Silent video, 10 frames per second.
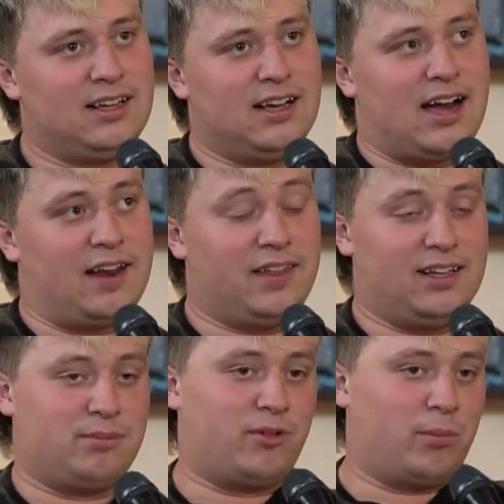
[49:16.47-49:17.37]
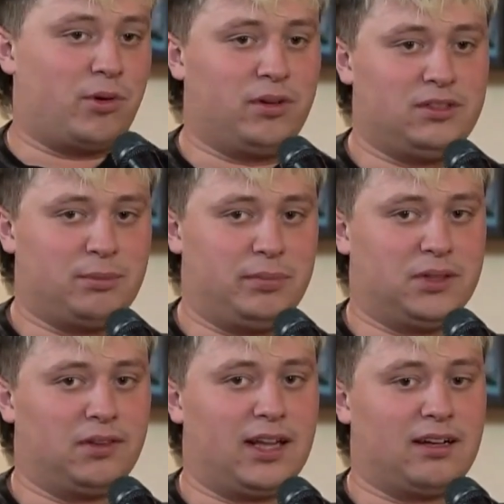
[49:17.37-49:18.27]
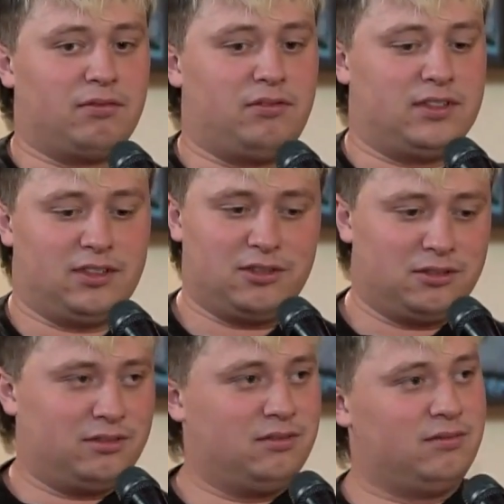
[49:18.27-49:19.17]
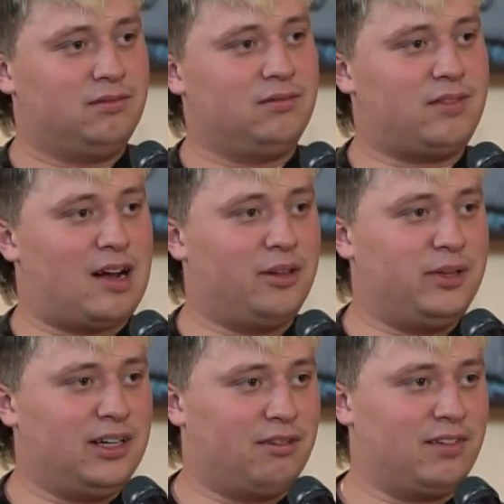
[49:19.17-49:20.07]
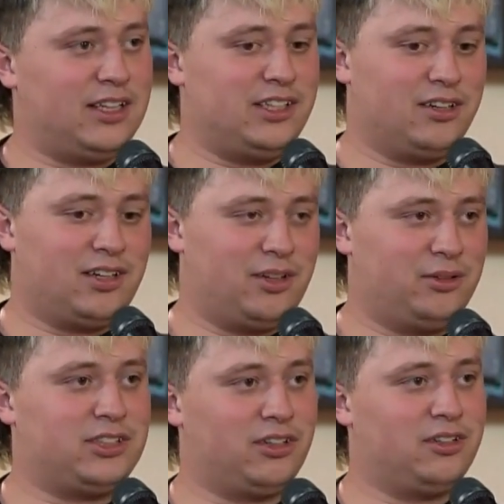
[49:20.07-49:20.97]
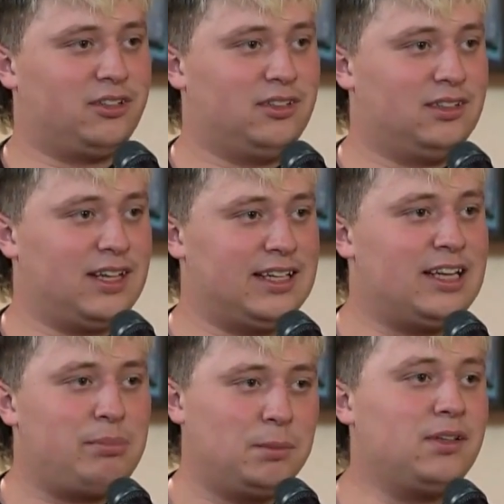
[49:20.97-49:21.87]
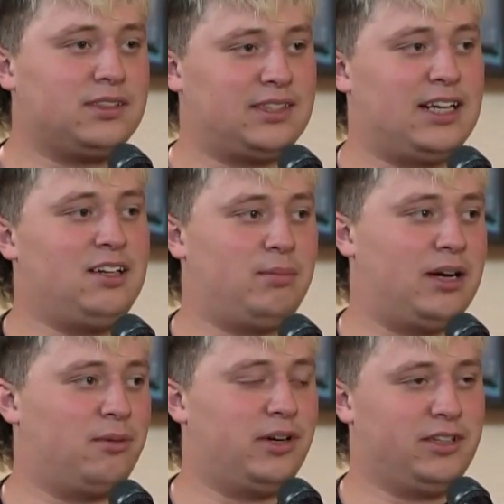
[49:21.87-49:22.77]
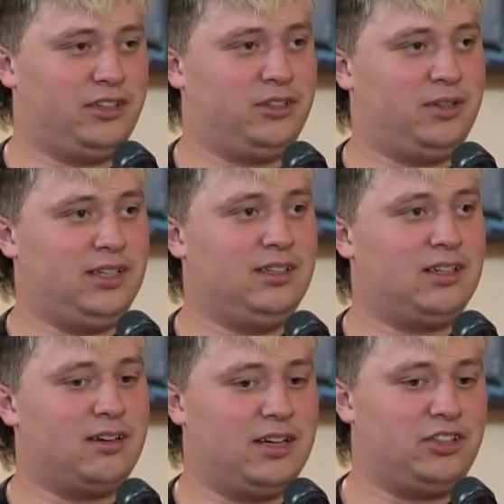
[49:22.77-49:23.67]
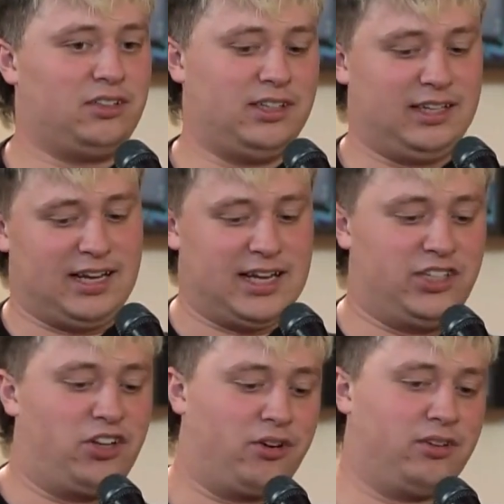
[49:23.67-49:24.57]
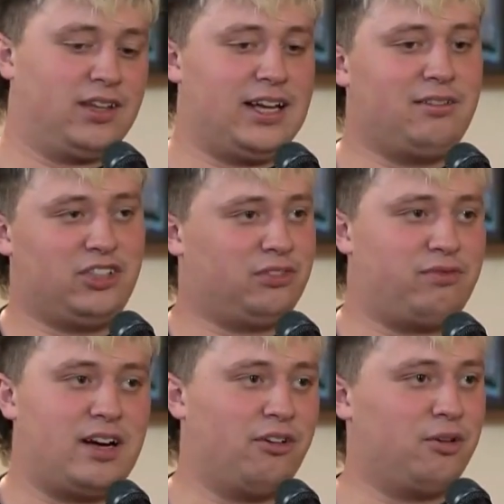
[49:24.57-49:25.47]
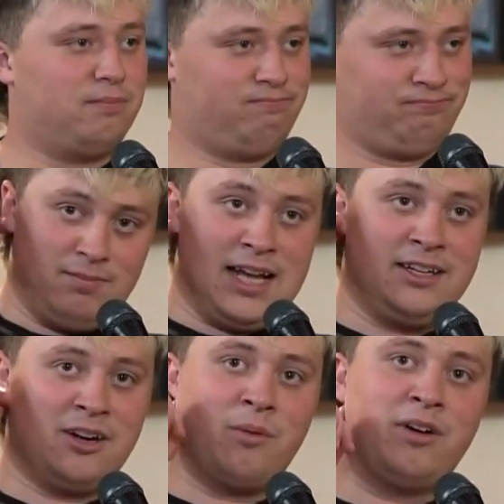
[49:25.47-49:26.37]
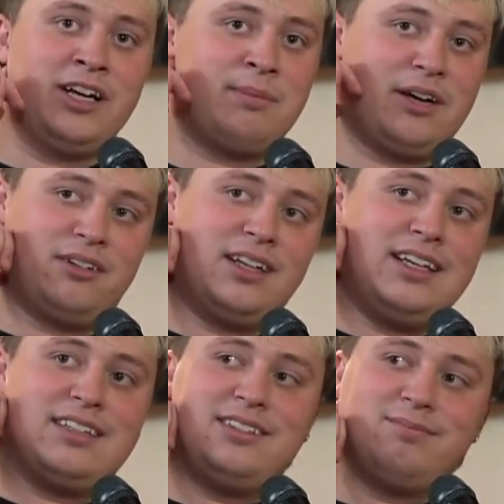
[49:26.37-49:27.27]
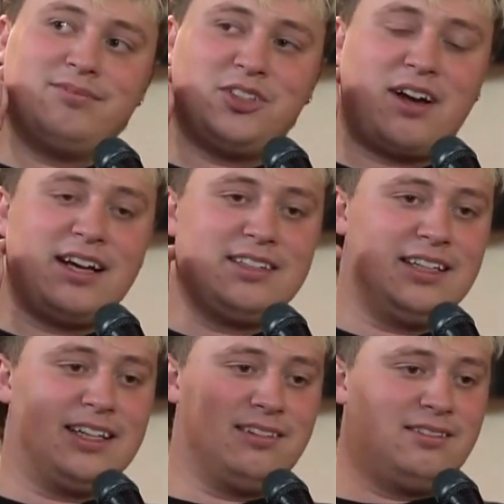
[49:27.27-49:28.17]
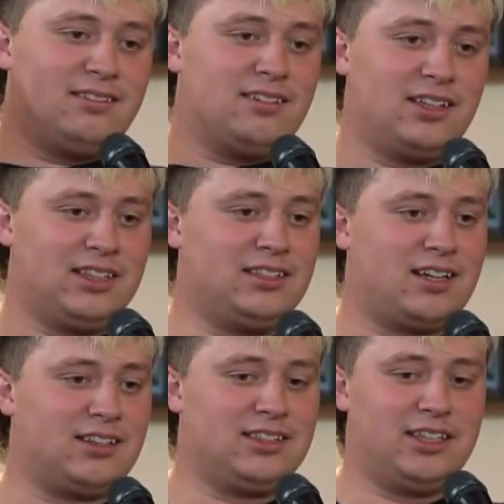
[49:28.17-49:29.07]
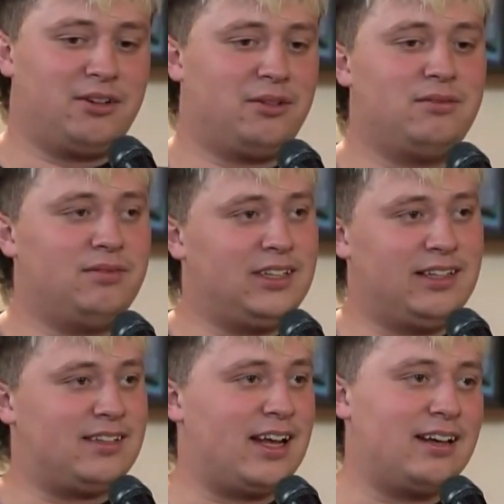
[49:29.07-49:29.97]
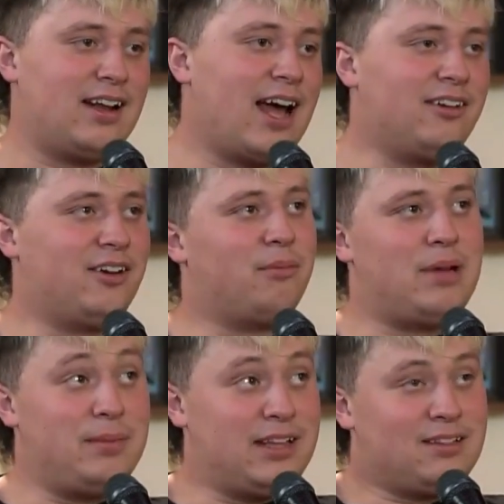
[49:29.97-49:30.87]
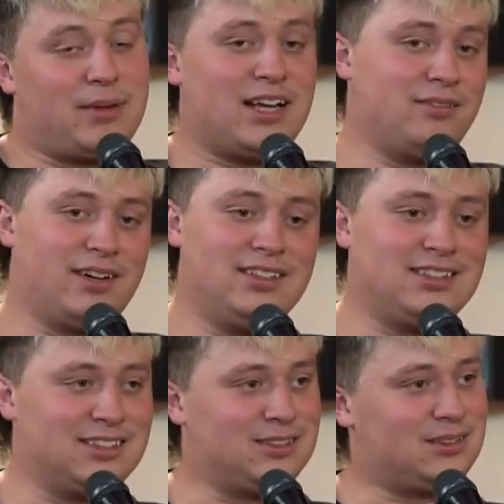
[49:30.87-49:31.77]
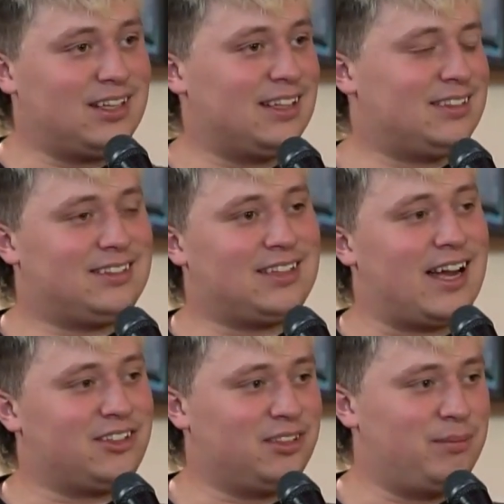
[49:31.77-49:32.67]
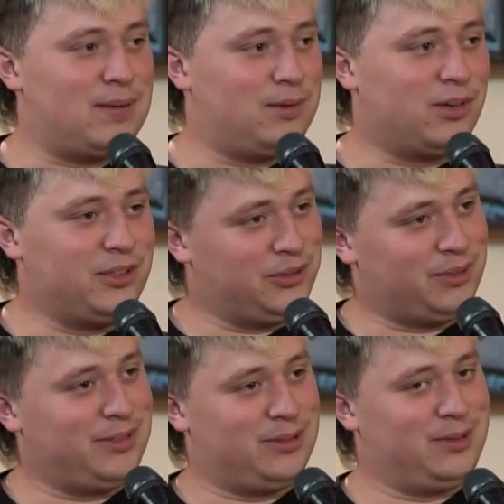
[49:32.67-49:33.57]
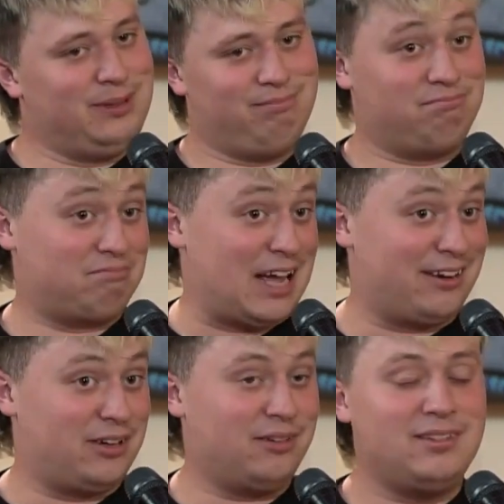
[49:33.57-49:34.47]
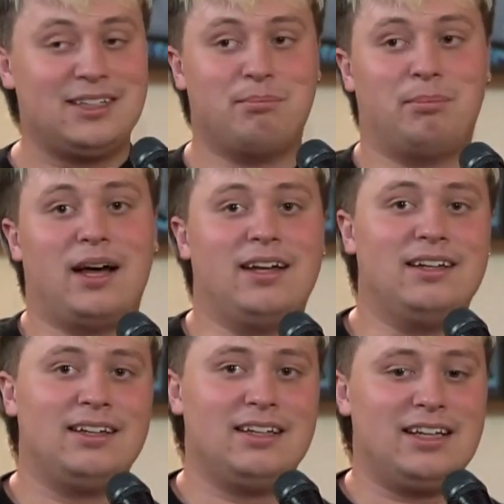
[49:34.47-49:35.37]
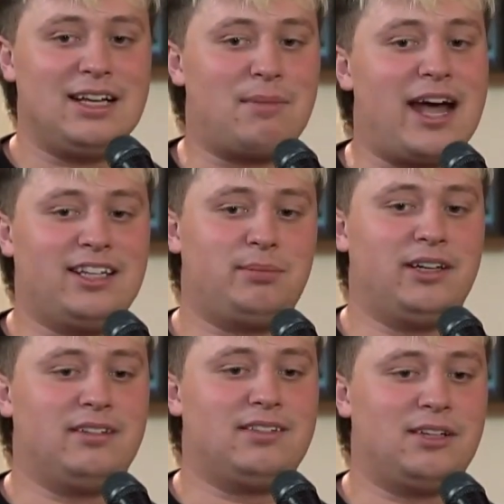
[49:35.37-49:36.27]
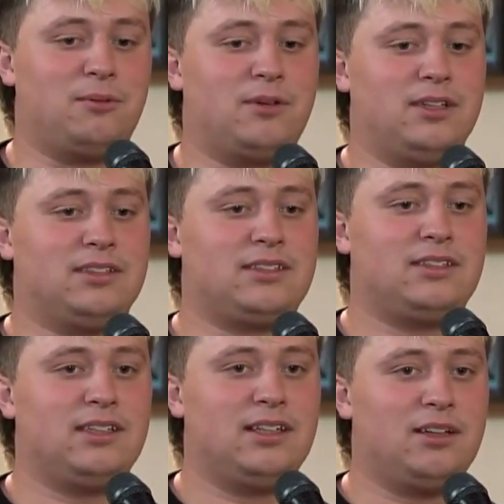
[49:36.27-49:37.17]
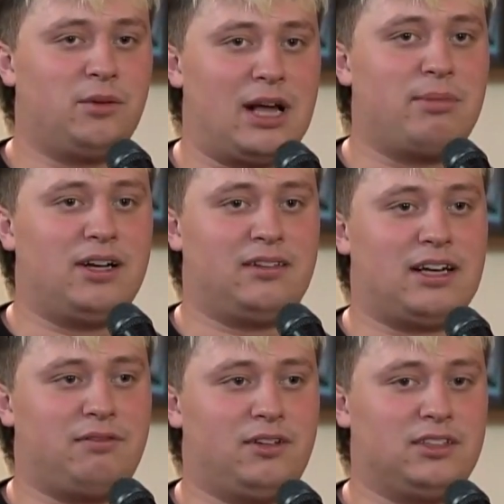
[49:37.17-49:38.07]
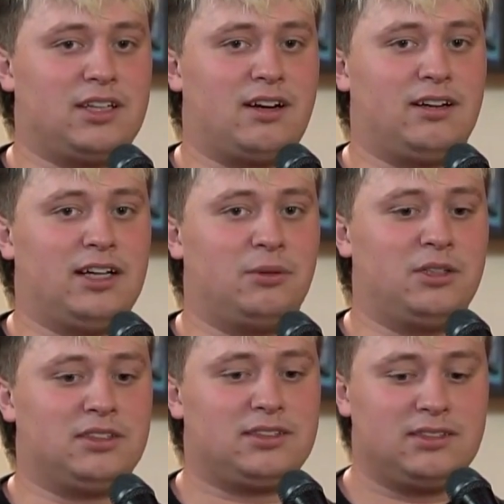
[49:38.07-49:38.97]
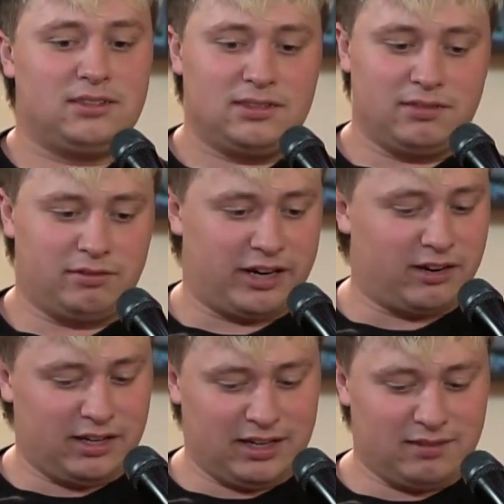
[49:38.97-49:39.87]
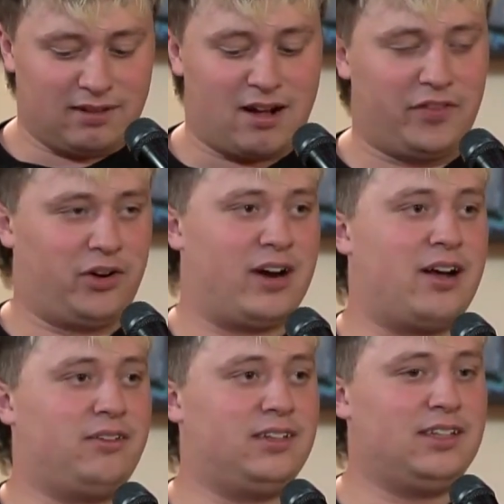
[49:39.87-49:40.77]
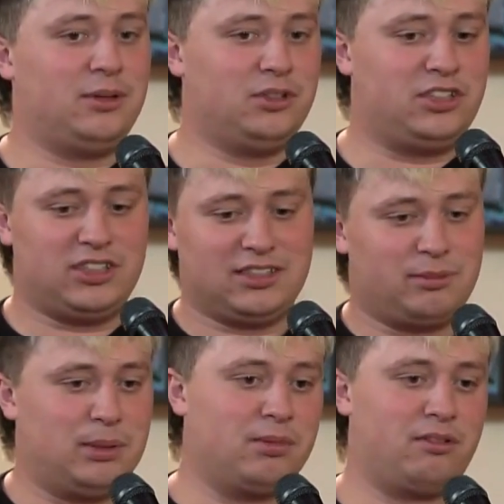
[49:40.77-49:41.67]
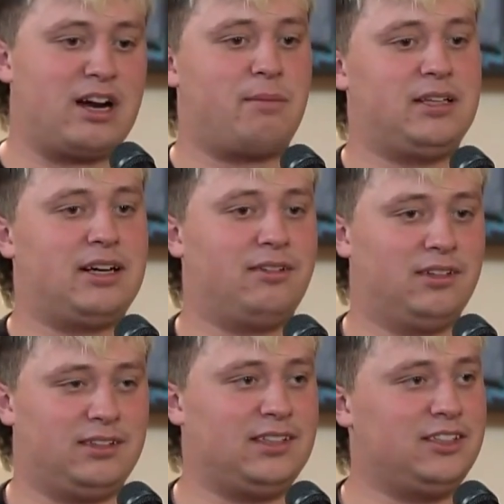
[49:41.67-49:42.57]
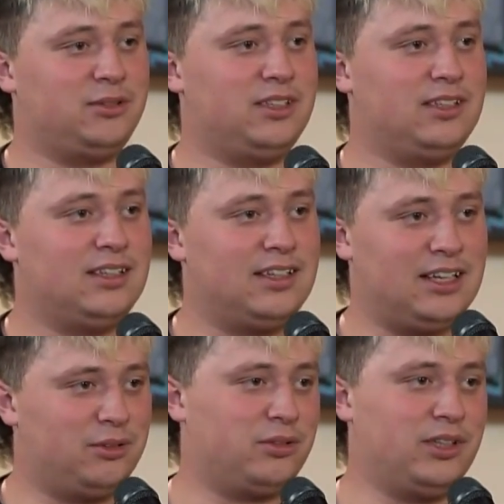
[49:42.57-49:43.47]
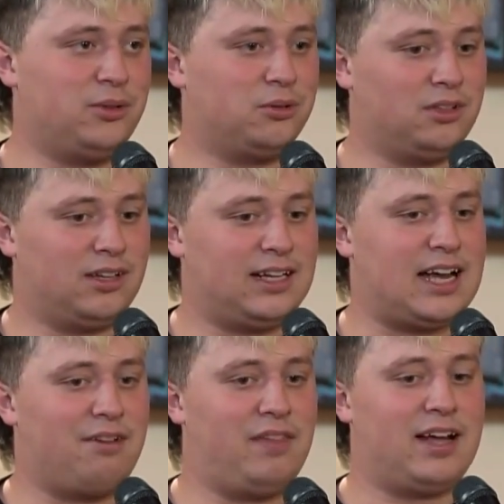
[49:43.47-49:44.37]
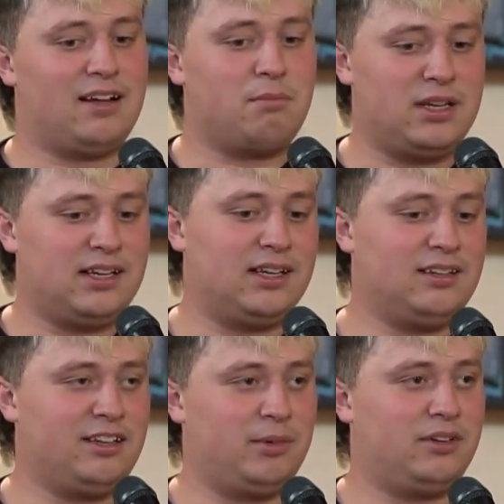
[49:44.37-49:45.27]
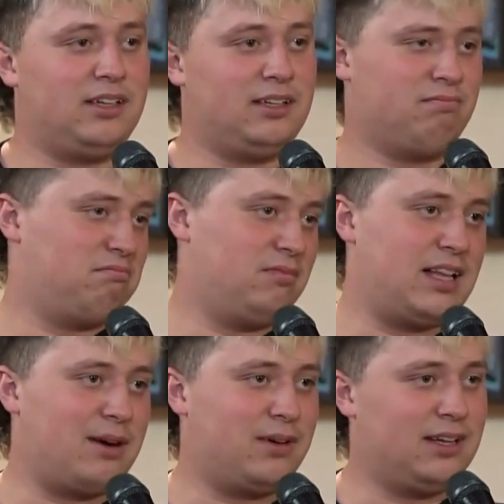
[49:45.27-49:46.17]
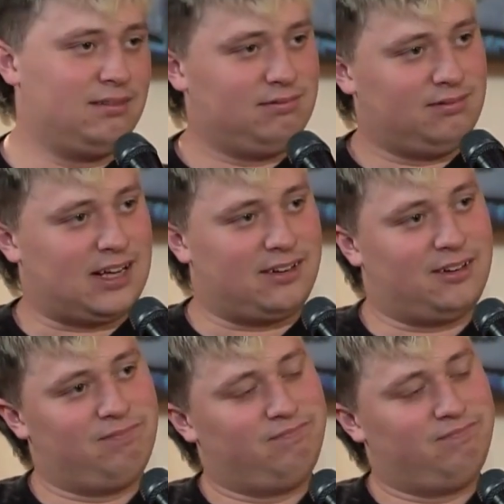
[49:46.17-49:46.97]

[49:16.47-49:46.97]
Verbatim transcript: I think it's more important to build like a physical following of like your close circle. Like get people excited about what you're doing initially in your like just friend group. And don't worry about like trying to get a TikTok to go insane. I don't know. Maybe that's bad advice because that's actually maybe what you should be doing. I don't know. But in my experience, it was when I put out that first song, it was very on the ground. It was just the people around me that were listening to it. And it was really cool to like have that immediate community that way. I don't know.